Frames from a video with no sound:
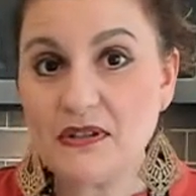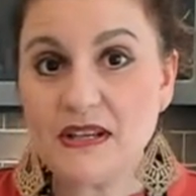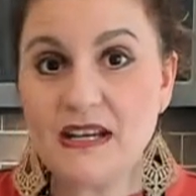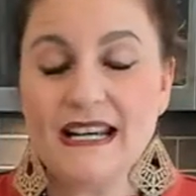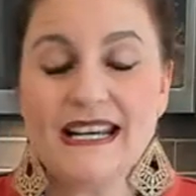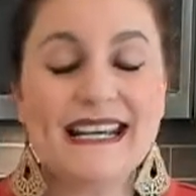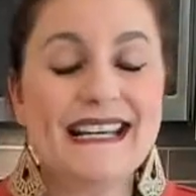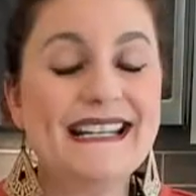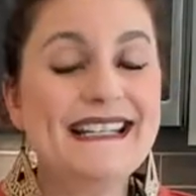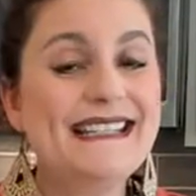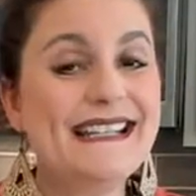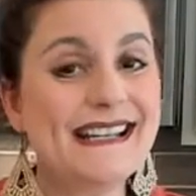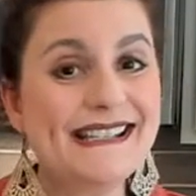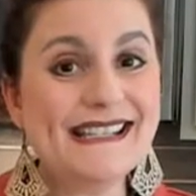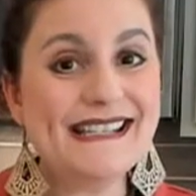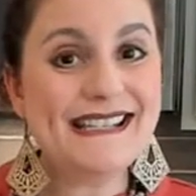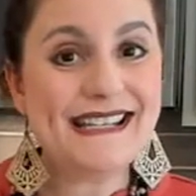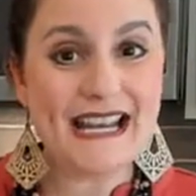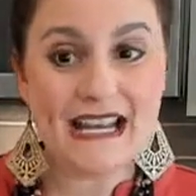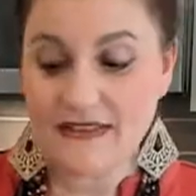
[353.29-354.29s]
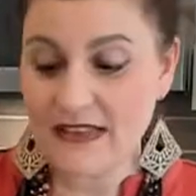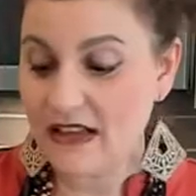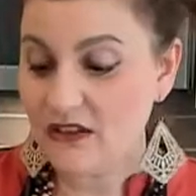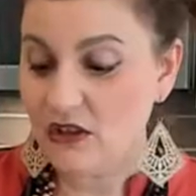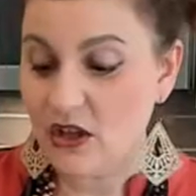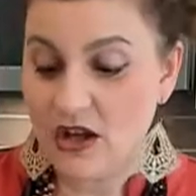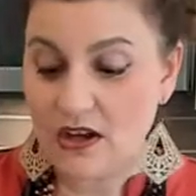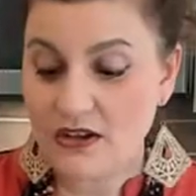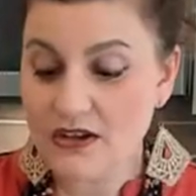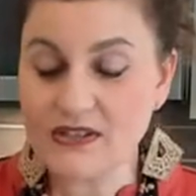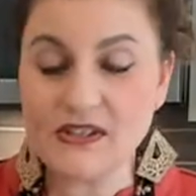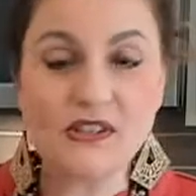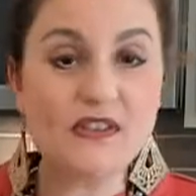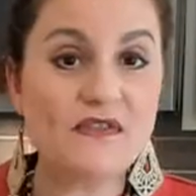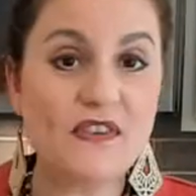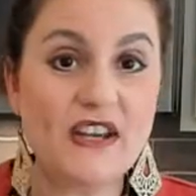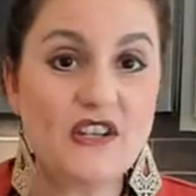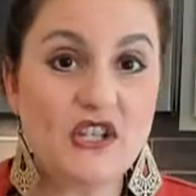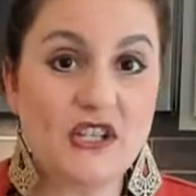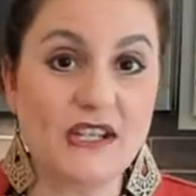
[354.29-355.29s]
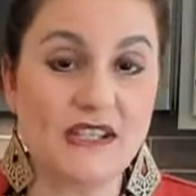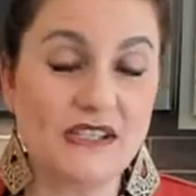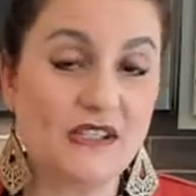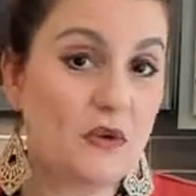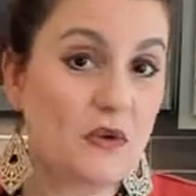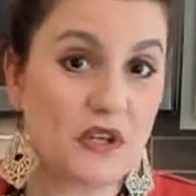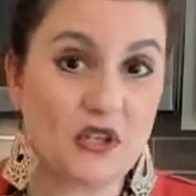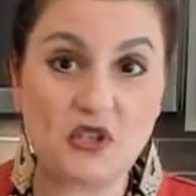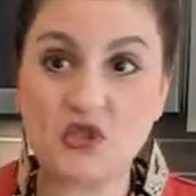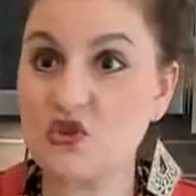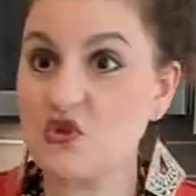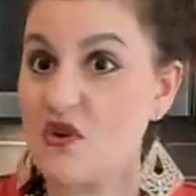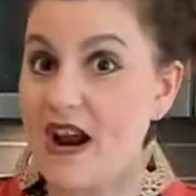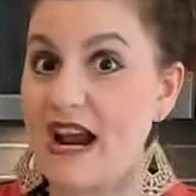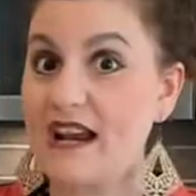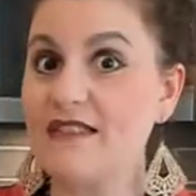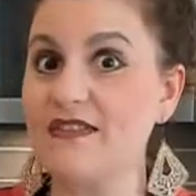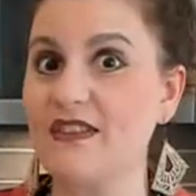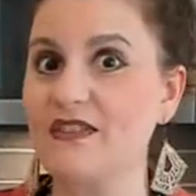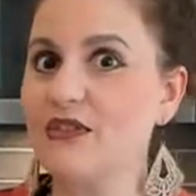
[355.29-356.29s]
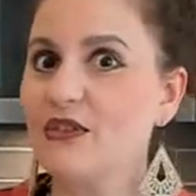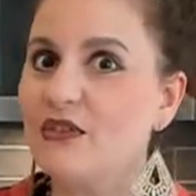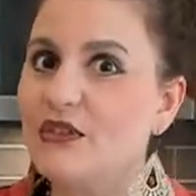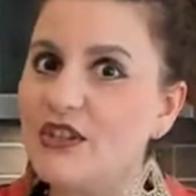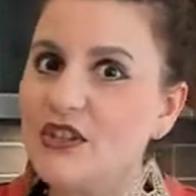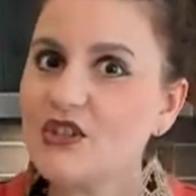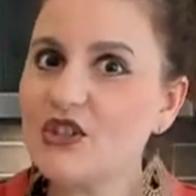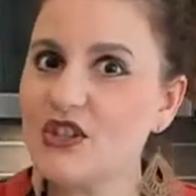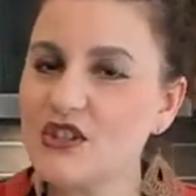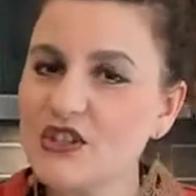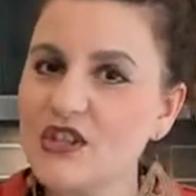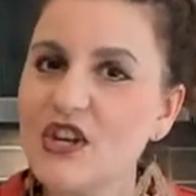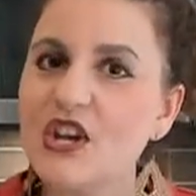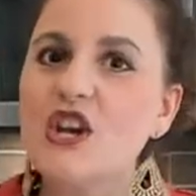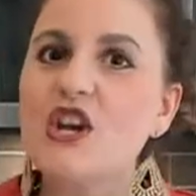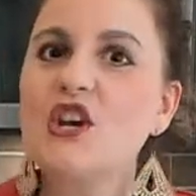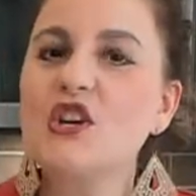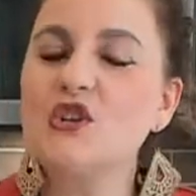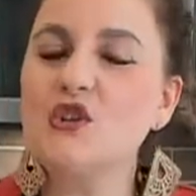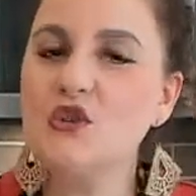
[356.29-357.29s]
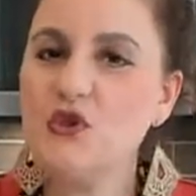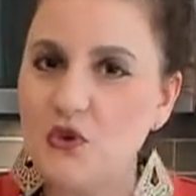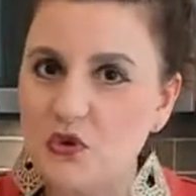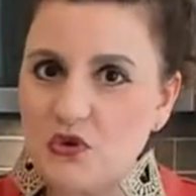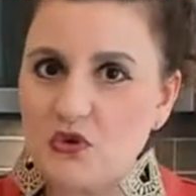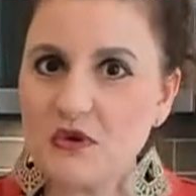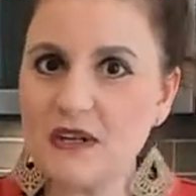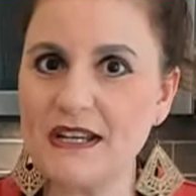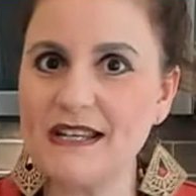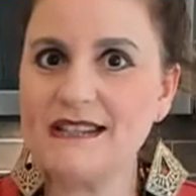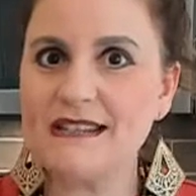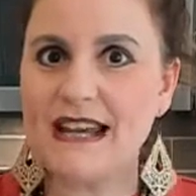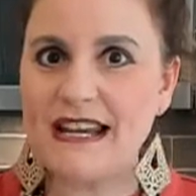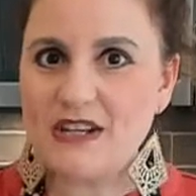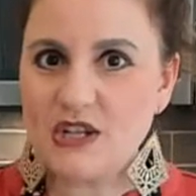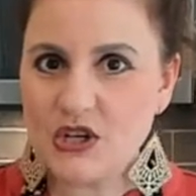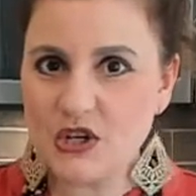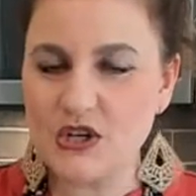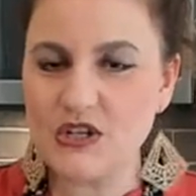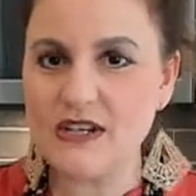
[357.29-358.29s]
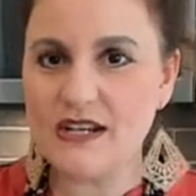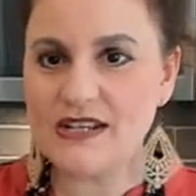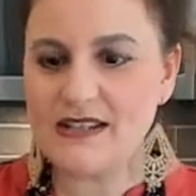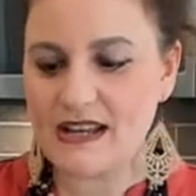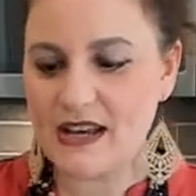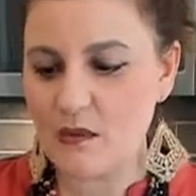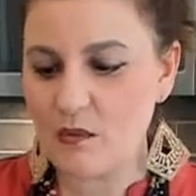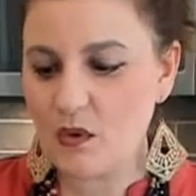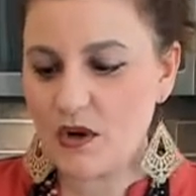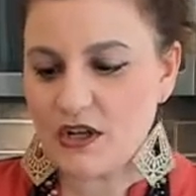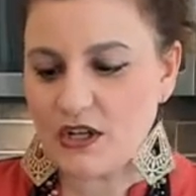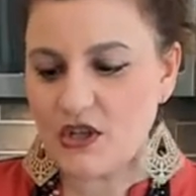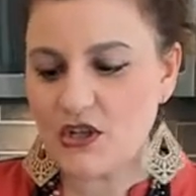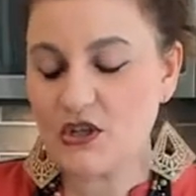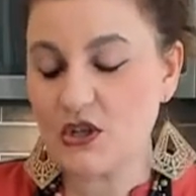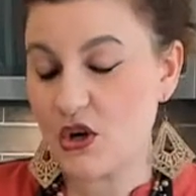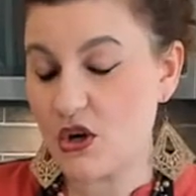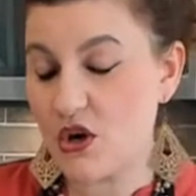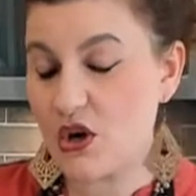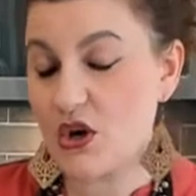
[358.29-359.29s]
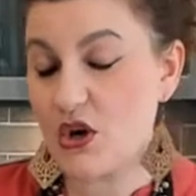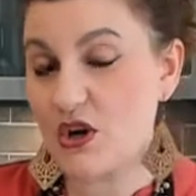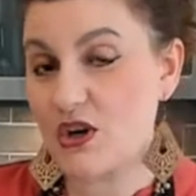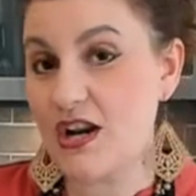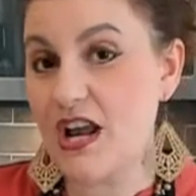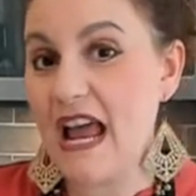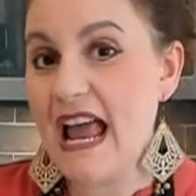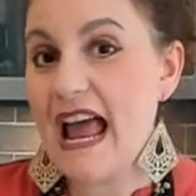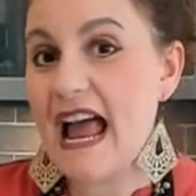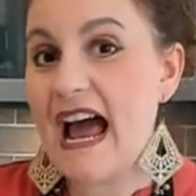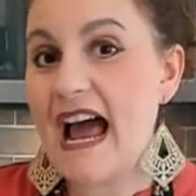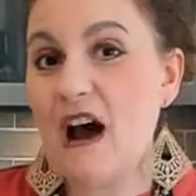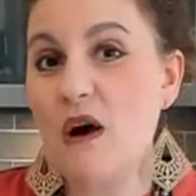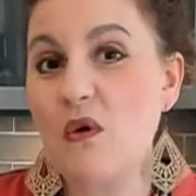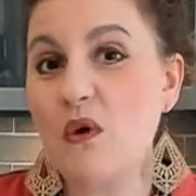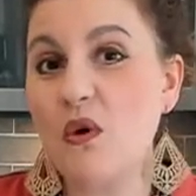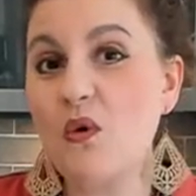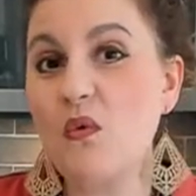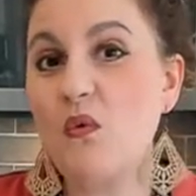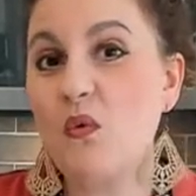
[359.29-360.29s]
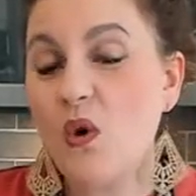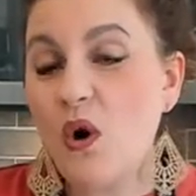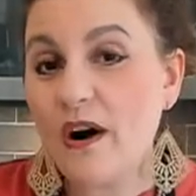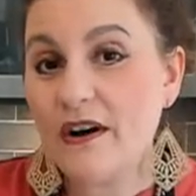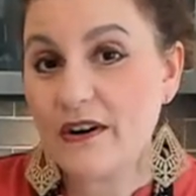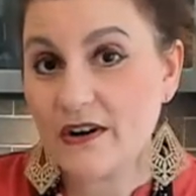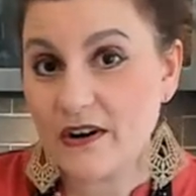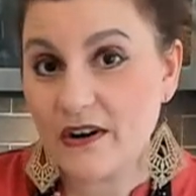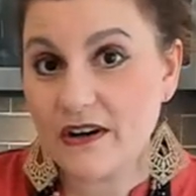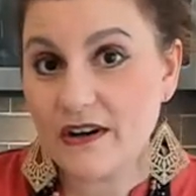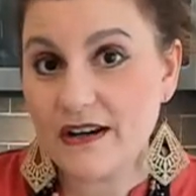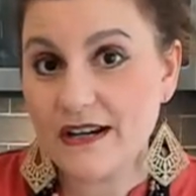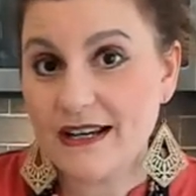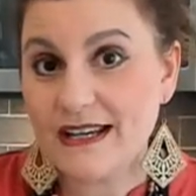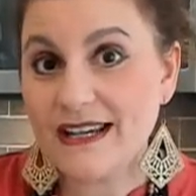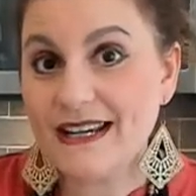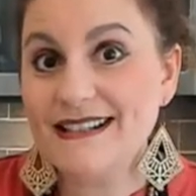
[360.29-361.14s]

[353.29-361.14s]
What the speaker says: It doesn't take that long because it's veggies to extract the delicious nutrients and goodness, and we're going to turn our water into